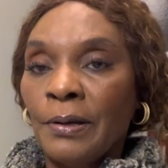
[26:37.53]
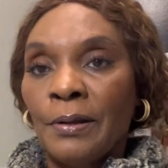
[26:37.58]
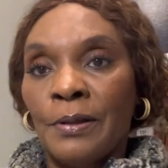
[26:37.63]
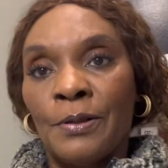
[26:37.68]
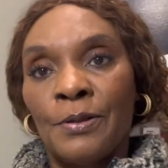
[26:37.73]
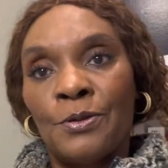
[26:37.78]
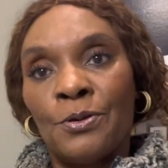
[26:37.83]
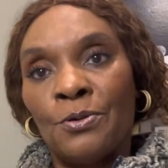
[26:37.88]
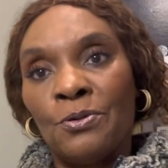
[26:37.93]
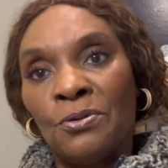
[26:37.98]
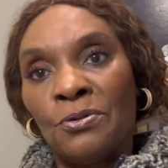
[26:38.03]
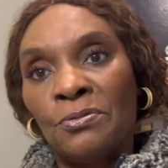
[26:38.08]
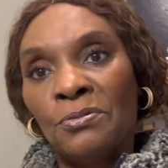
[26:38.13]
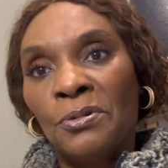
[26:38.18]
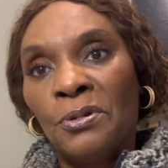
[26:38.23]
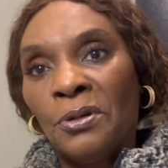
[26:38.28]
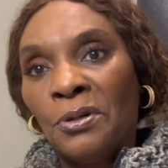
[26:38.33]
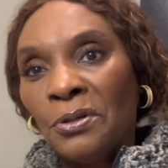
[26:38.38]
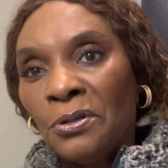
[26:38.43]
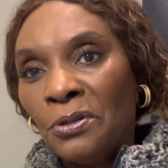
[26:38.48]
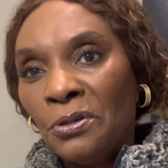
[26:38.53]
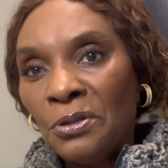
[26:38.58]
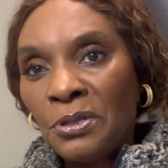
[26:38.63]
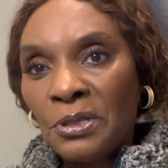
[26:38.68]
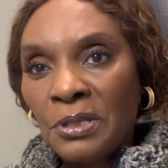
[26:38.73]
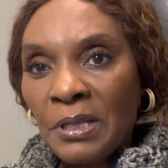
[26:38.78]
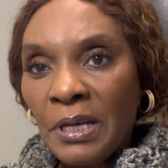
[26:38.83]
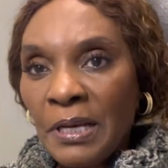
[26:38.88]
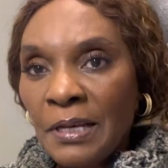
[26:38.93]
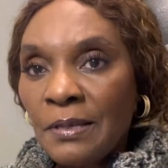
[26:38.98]
So those
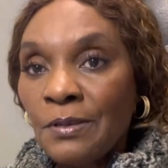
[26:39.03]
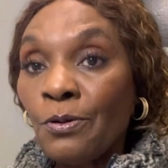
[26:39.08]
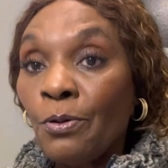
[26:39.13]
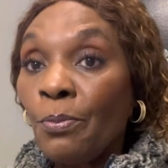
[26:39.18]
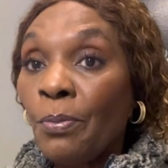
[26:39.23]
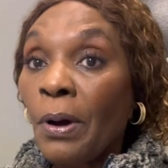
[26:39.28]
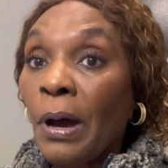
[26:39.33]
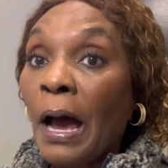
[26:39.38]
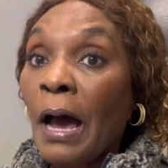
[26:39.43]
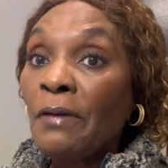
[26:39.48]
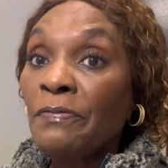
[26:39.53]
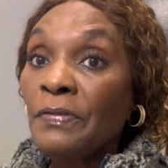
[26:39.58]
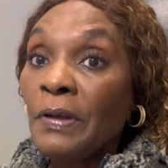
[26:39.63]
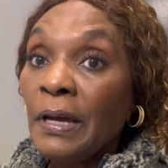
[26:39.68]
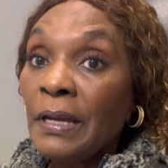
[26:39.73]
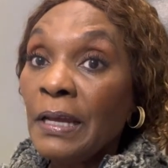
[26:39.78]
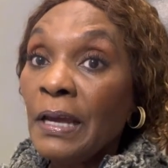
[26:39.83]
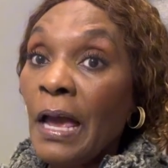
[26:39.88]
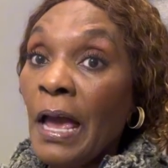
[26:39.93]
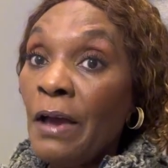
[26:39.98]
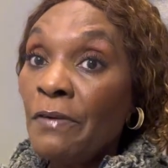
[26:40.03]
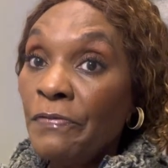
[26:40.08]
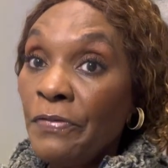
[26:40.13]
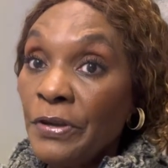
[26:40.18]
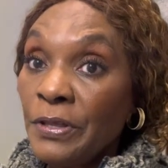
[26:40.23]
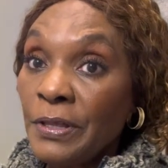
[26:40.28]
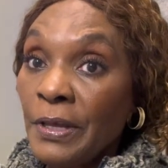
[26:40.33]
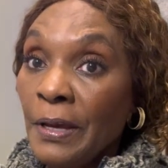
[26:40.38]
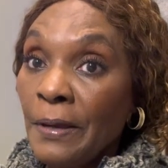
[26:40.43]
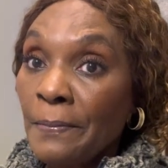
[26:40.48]
things. So, but after
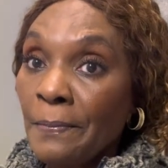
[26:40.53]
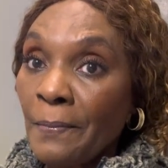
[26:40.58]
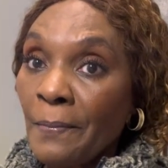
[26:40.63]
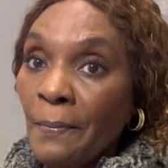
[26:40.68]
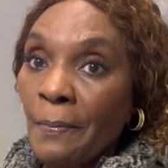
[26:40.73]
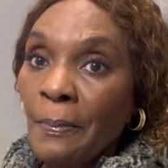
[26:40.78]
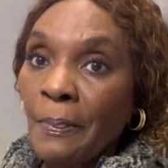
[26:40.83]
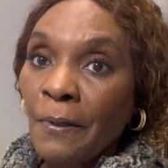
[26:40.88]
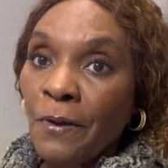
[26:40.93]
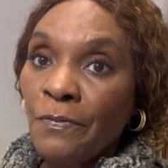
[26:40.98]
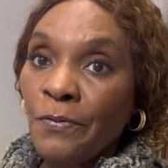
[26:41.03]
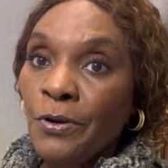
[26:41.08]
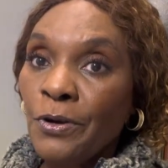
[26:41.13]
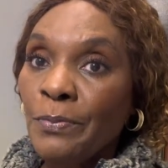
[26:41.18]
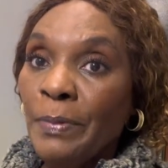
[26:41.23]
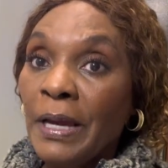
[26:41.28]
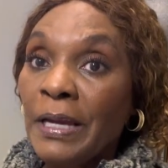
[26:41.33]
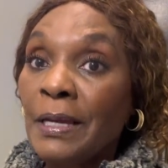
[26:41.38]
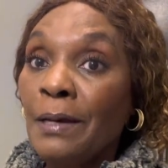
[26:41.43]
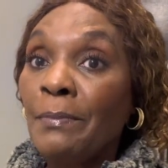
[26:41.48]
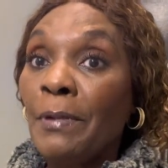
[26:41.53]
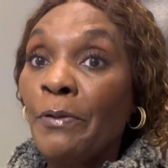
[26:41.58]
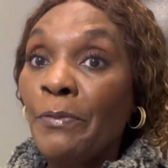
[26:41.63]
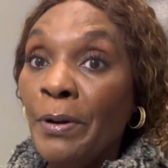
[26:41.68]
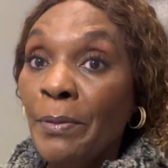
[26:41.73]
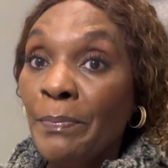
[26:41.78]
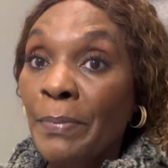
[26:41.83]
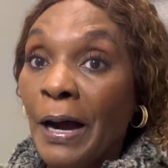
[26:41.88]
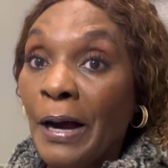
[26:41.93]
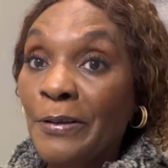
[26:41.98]
everything, of course, by the time I
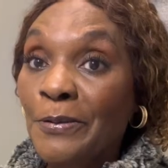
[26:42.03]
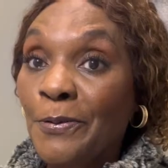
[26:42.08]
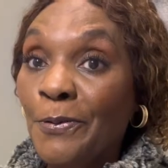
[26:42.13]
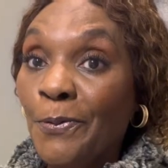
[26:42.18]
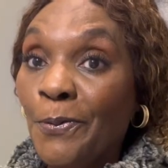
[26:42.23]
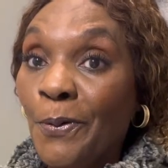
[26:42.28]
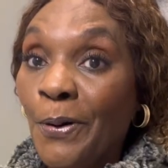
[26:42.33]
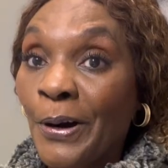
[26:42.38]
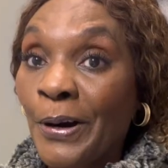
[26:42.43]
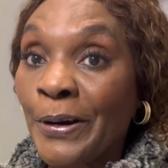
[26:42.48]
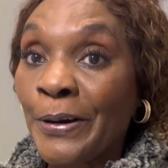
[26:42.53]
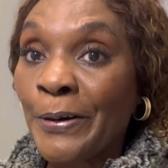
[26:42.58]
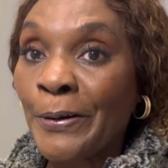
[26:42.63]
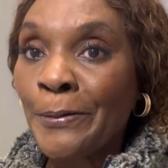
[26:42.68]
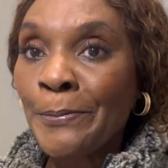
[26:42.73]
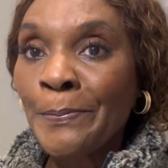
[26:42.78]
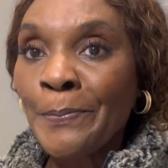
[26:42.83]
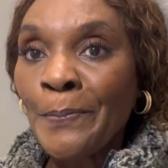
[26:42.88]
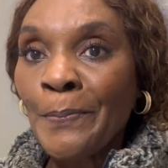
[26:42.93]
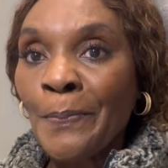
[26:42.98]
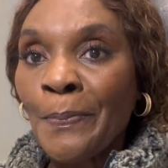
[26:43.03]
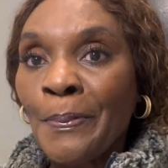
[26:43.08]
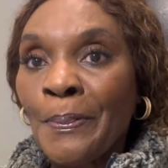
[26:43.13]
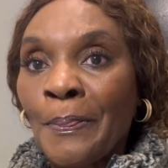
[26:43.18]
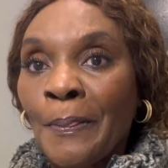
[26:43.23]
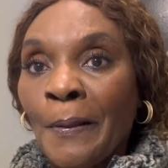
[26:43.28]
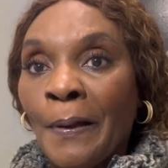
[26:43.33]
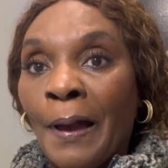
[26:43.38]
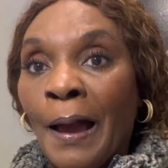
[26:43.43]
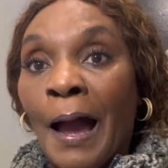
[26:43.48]
went back to work,
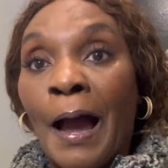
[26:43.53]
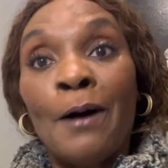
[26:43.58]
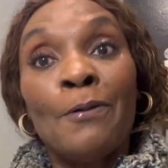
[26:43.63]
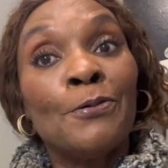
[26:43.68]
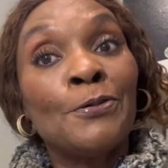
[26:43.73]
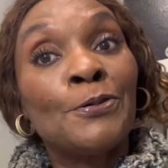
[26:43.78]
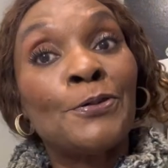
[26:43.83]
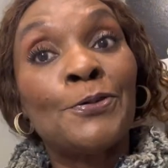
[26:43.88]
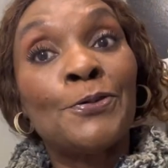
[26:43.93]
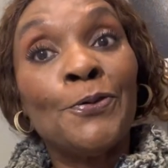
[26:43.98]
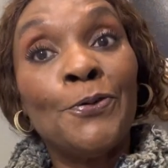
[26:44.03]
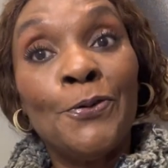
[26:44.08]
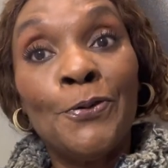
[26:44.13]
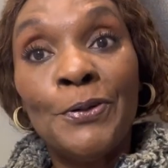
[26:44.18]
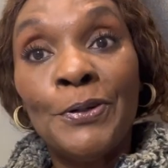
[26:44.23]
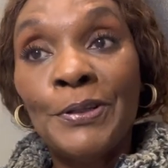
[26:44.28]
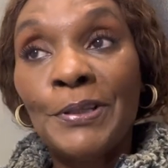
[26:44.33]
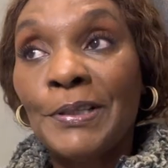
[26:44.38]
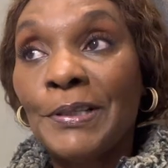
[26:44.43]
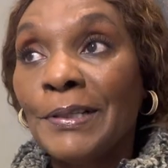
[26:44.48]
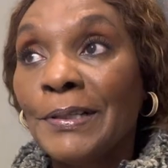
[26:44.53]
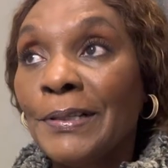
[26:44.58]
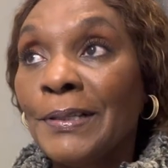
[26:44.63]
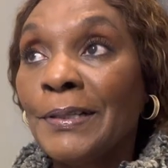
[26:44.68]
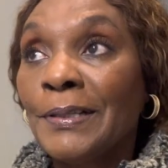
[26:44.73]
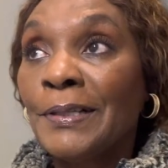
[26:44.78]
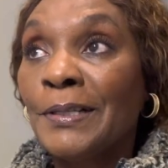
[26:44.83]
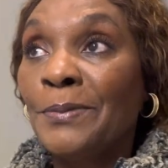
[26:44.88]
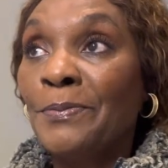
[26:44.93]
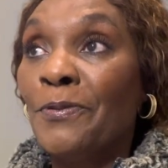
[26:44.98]
I was told
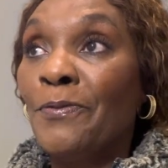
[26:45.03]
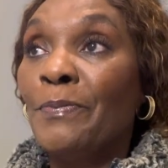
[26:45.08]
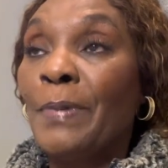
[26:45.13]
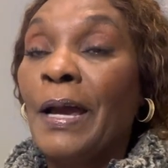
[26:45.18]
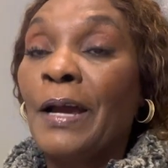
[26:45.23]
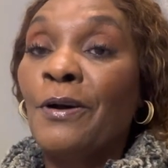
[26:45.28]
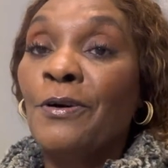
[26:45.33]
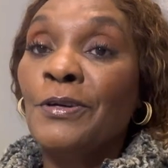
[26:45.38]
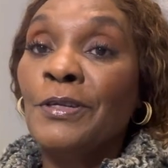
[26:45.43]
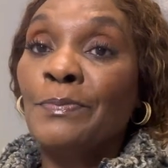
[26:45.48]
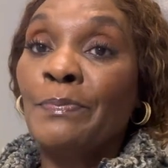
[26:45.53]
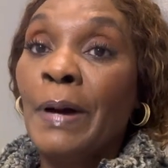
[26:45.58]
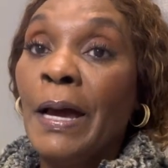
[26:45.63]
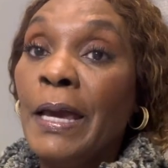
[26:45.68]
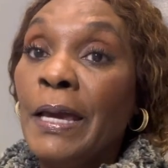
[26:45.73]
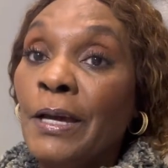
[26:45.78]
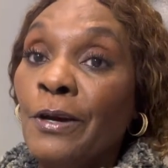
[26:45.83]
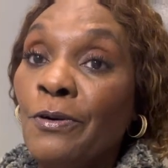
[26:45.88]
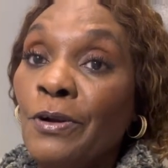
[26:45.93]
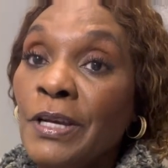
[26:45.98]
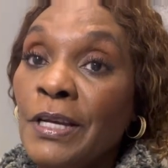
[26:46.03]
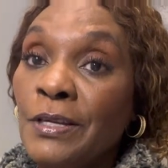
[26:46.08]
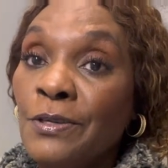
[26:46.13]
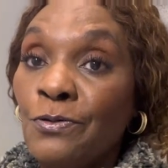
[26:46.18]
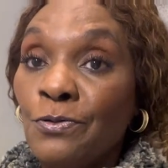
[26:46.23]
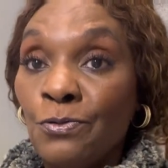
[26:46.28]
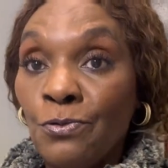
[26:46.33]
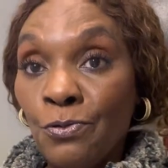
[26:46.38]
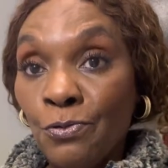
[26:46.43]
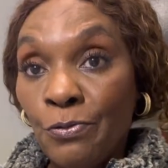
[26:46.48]
some of my colleagues
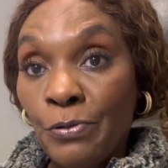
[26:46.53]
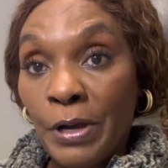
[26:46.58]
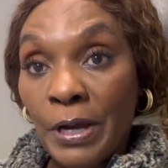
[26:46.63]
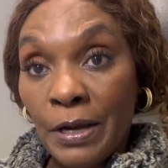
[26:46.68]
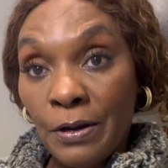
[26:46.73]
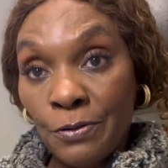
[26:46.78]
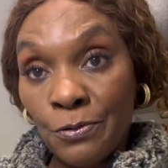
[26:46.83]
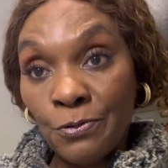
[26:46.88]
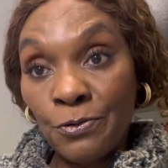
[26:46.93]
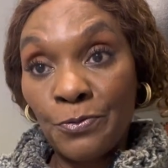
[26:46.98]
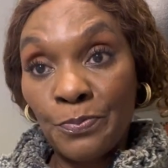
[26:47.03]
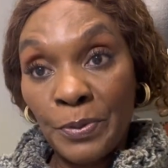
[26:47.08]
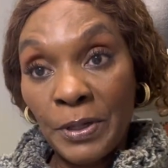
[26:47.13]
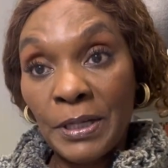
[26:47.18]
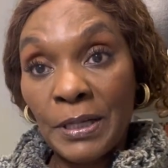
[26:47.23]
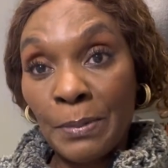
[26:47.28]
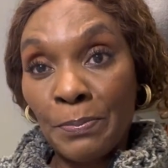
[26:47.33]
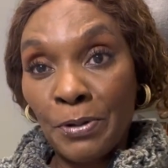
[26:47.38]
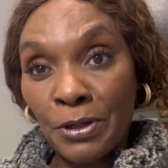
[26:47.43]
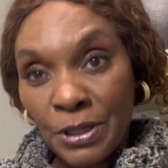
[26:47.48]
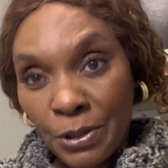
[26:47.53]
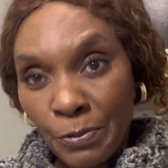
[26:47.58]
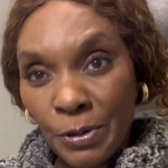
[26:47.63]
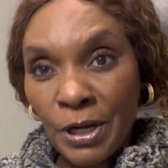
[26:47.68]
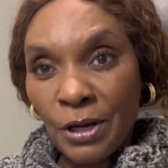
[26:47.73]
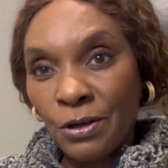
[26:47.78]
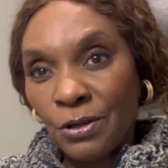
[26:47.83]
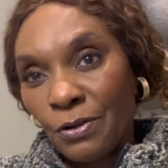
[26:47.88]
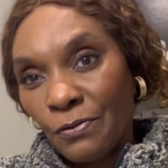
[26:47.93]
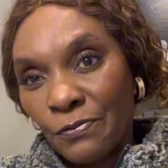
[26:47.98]
who speak, but there were a
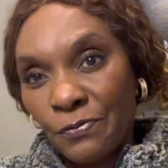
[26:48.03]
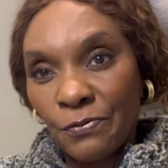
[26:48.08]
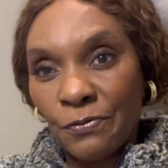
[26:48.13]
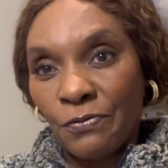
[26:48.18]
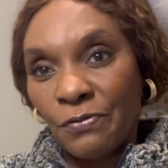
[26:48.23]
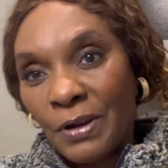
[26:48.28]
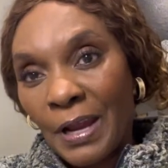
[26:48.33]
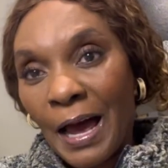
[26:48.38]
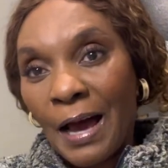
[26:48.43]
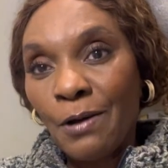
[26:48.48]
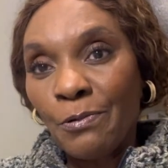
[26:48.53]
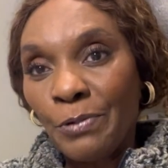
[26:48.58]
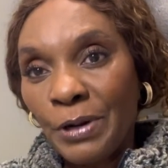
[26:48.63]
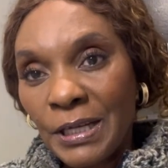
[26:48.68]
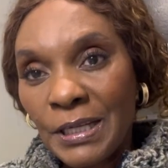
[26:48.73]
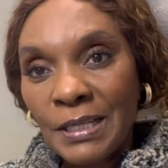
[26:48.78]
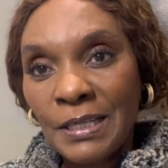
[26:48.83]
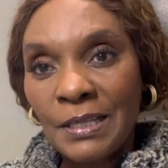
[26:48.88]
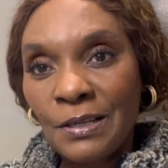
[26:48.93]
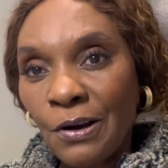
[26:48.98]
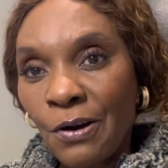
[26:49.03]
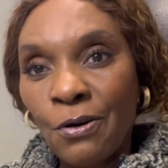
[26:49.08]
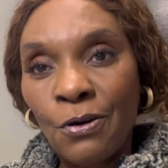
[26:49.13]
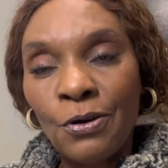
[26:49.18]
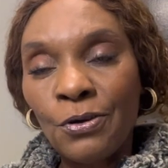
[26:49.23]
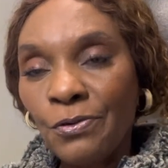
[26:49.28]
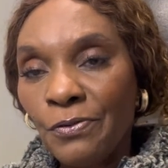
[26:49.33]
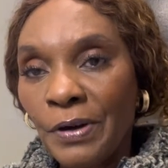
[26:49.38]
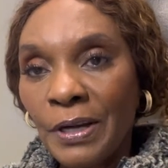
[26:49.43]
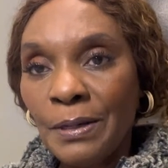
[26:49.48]
lot of languages
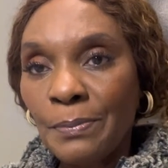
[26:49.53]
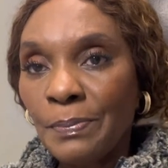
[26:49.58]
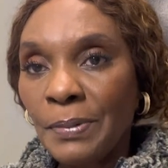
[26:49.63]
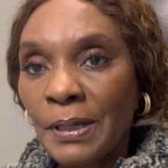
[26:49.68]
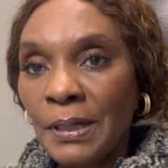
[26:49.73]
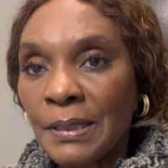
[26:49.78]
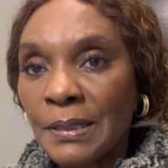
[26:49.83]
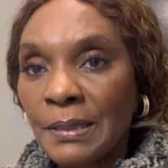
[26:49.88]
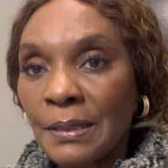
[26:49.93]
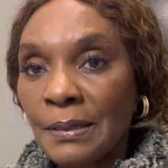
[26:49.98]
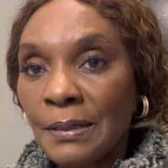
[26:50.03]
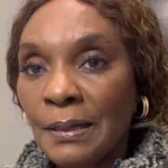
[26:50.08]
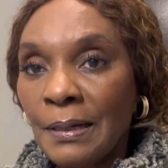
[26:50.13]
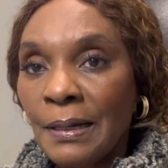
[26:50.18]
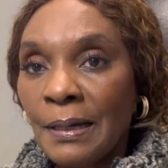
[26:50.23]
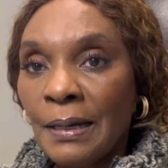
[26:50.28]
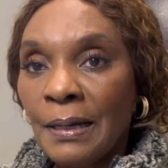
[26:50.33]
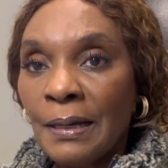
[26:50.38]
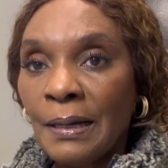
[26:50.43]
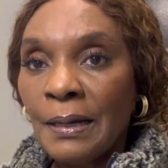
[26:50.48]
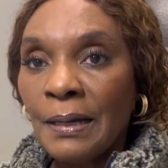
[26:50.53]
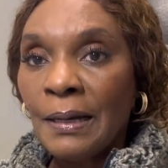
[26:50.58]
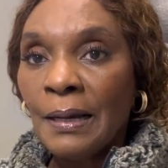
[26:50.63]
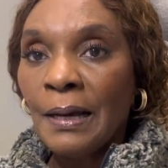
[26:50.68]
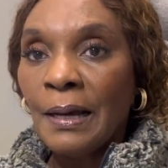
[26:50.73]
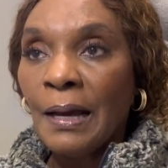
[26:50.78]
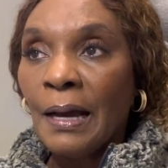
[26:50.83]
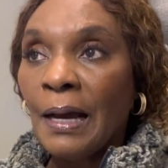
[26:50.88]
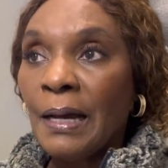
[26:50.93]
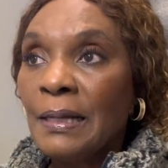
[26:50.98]
all over the place.
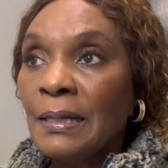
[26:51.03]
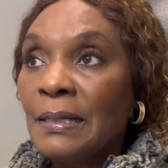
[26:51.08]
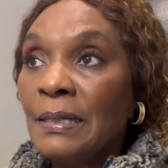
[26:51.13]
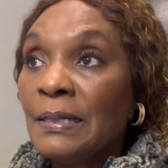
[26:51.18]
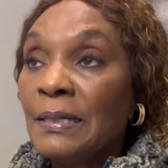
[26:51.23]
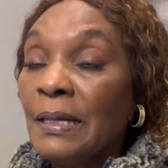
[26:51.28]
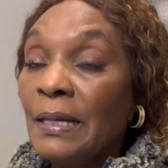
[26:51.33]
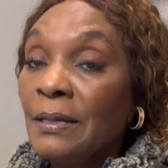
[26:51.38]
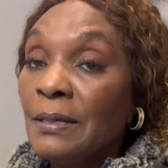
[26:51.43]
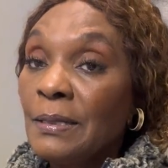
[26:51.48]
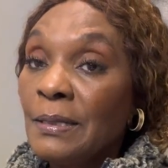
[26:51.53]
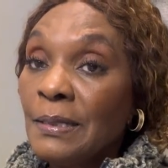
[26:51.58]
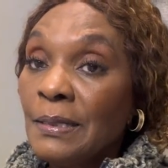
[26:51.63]
And they said,